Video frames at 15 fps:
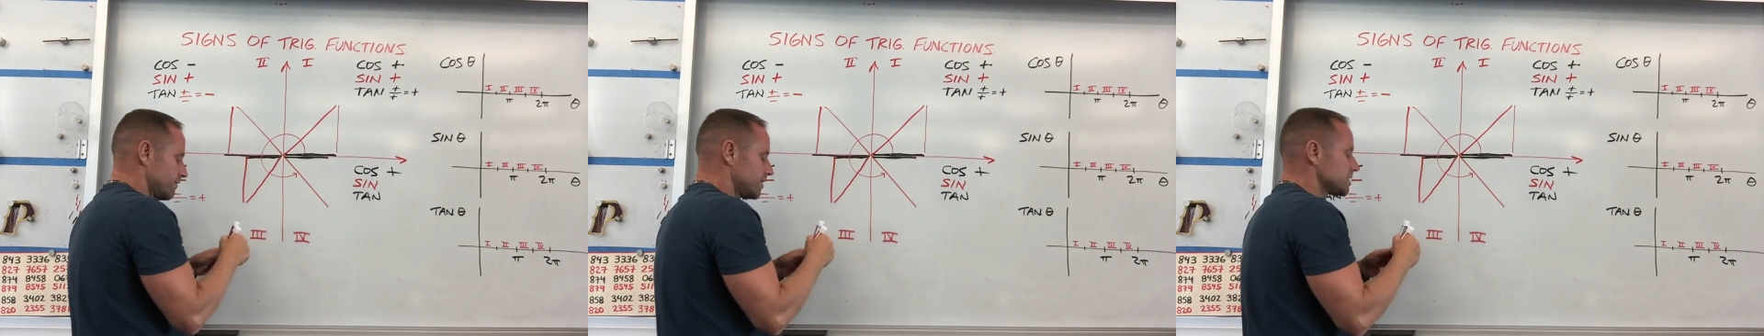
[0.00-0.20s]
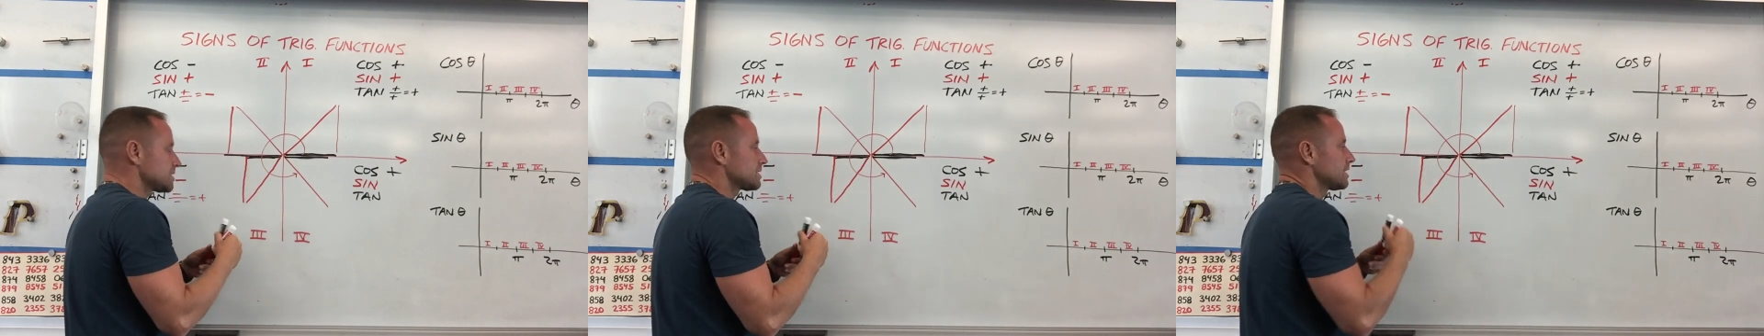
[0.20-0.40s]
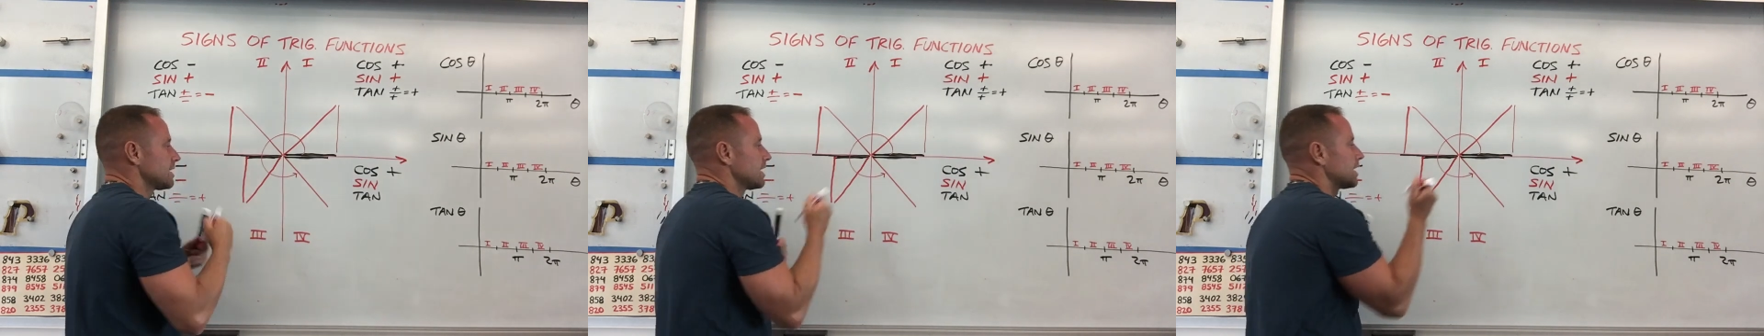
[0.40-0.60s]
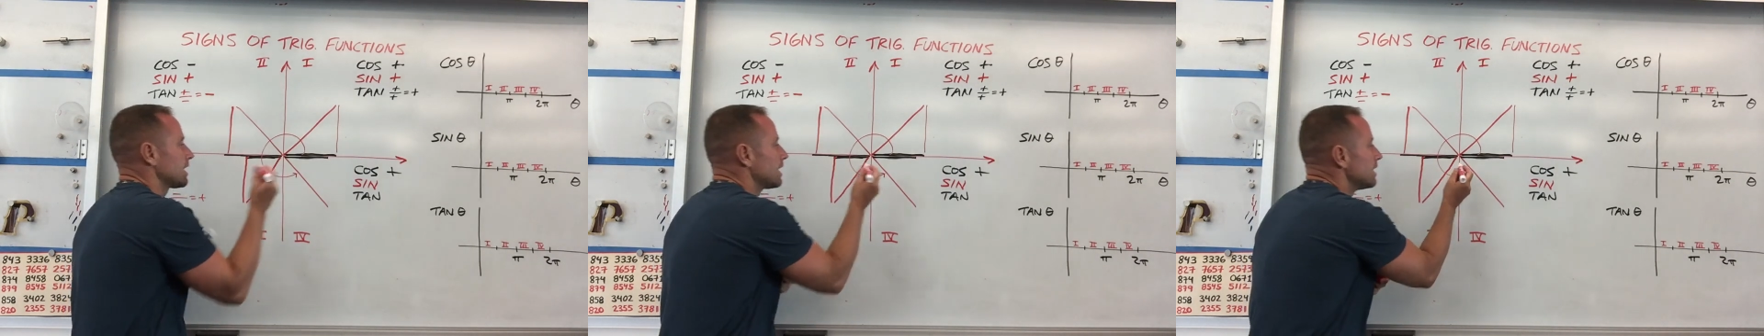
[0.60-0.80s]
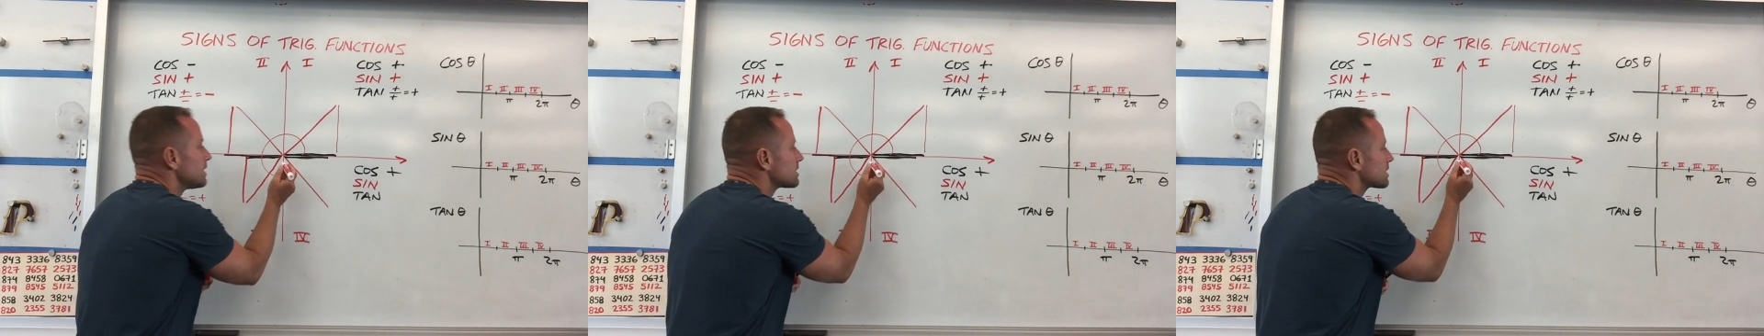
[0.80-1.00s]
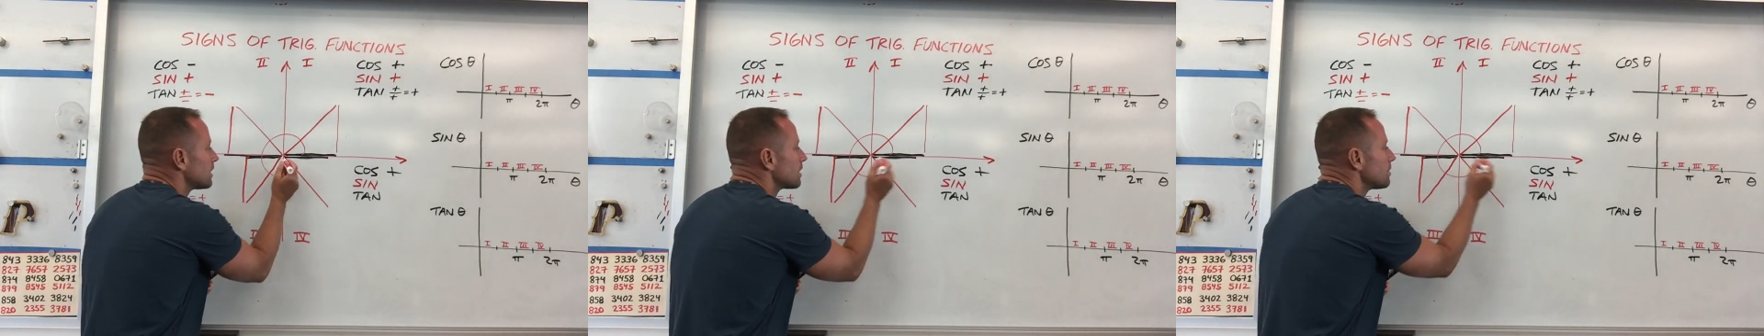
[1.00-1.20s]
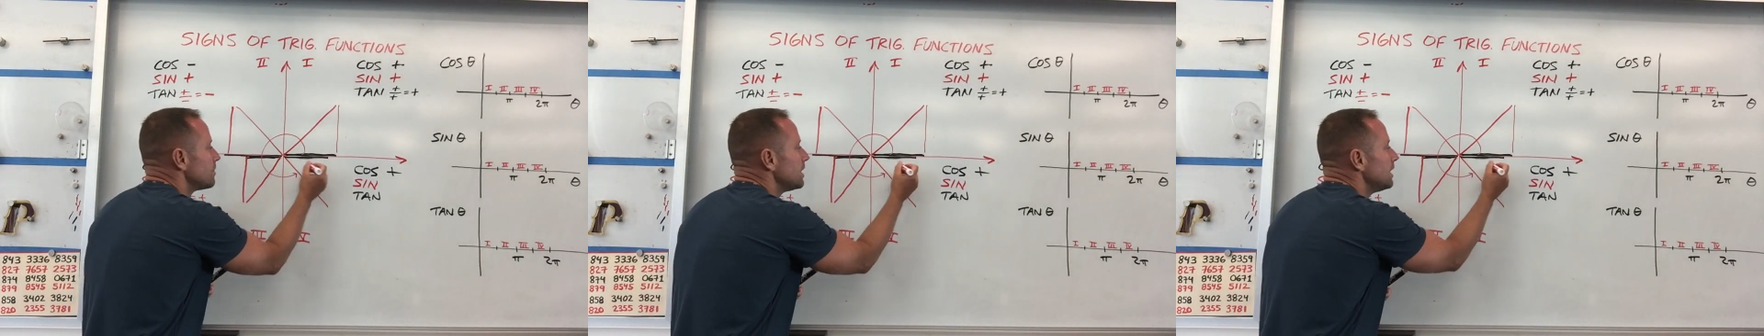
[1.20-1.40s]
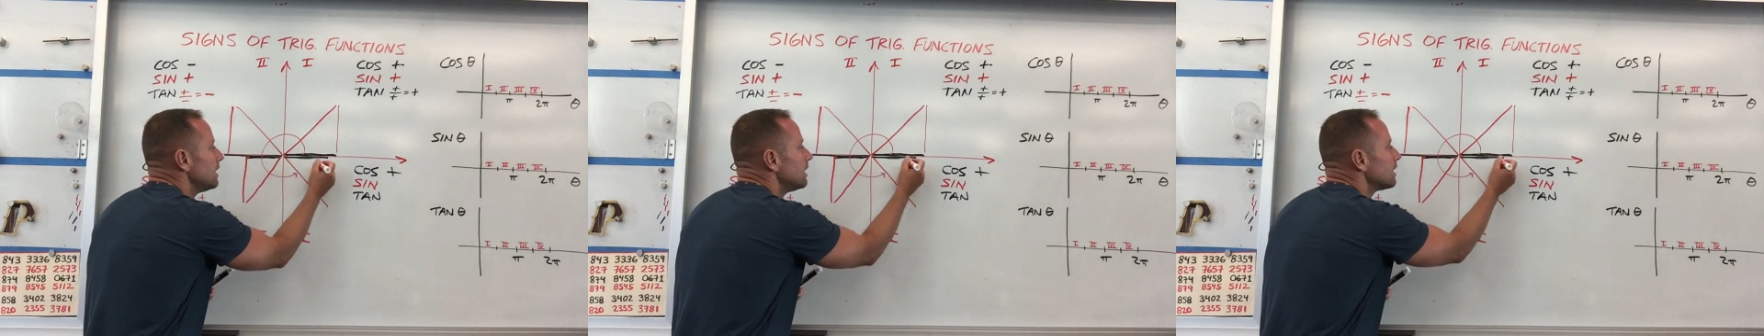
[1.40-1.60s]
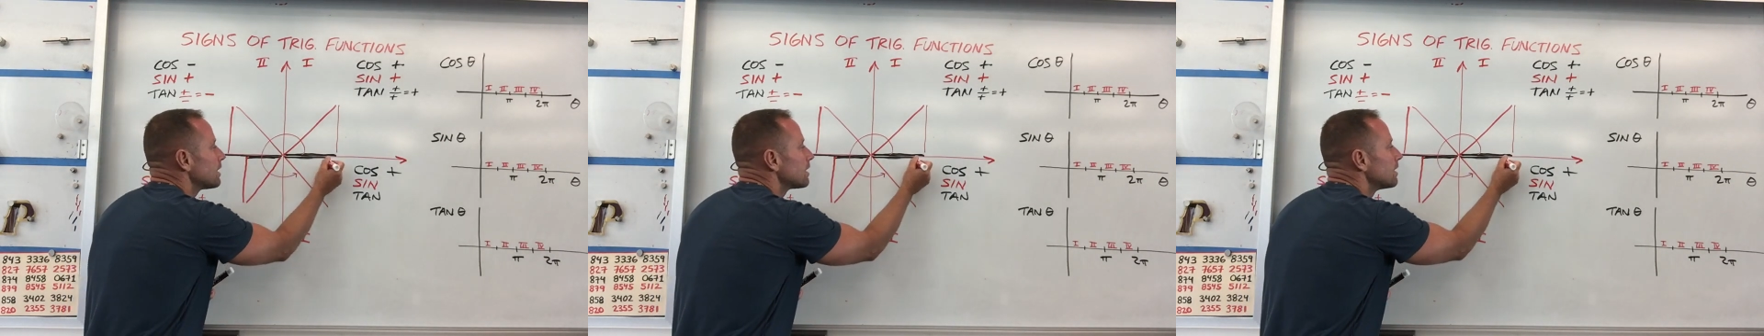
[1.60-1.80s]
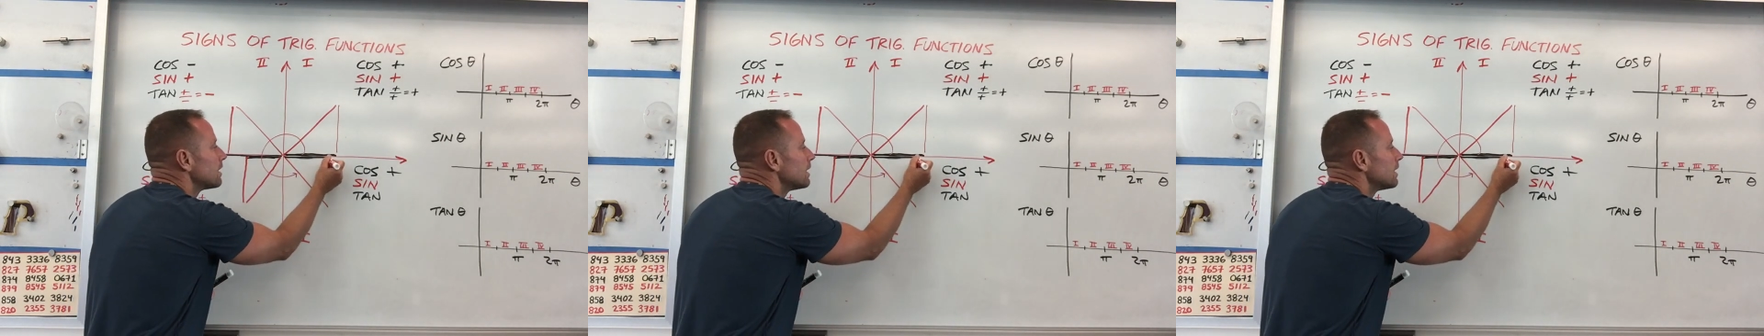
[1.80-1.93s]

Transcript: of this thing is going to be